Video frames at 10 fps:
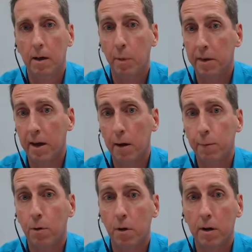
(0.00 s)
but
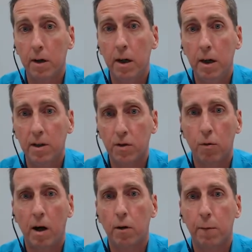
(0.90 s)
therefore he is
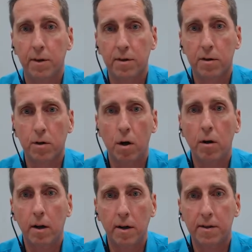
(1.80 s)
one of the
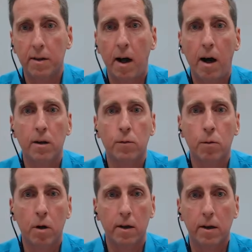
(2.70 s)
strongest hard
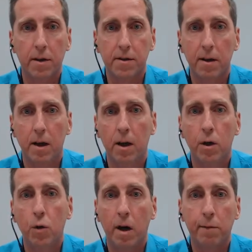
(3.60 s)
workers
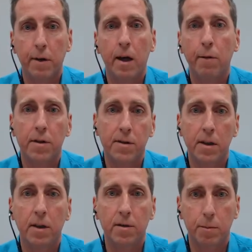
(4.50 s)
you have ever
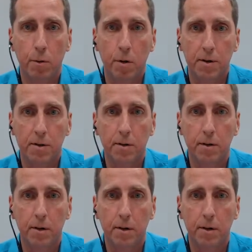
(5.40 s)
seen in sports.